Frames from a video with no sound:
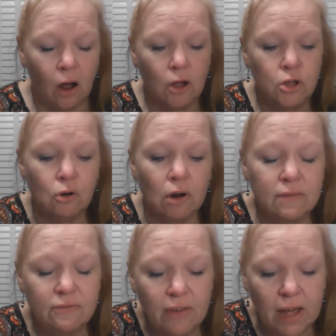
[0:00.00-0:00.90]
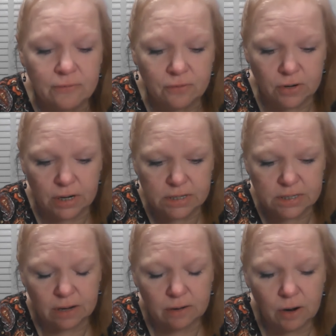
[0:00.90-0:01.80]
Your
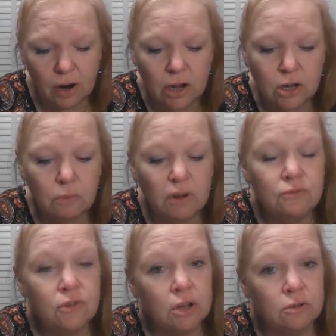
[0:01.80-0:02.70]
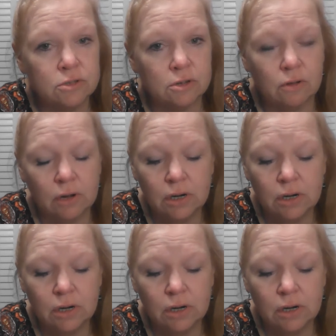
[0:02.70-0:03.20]
unfaithfulness, your refusal